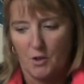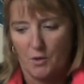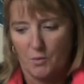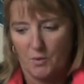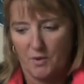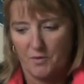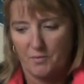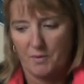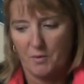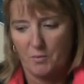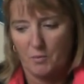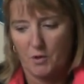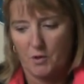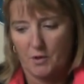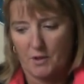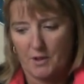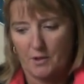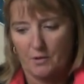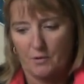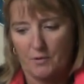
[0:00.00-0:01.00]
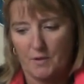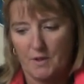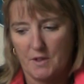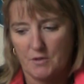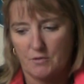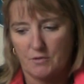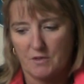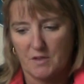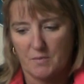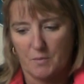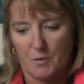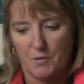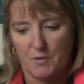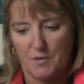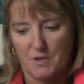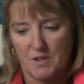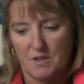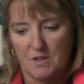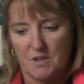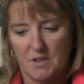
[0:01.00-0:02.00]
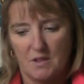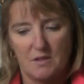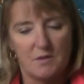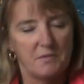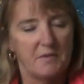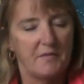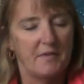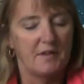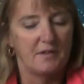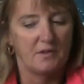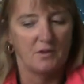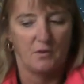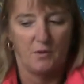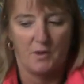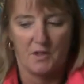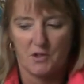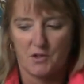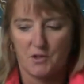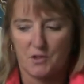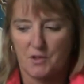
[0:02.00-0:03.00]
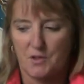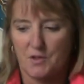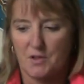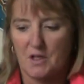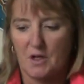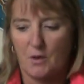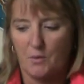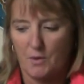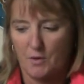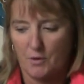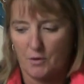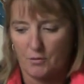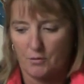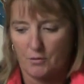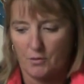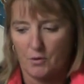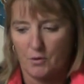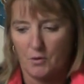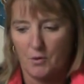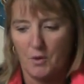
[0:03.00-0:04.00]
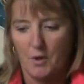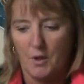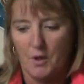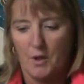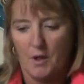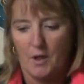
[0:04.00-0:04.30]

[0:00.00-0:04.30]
We've been working on these responses since we've had the questions, going through,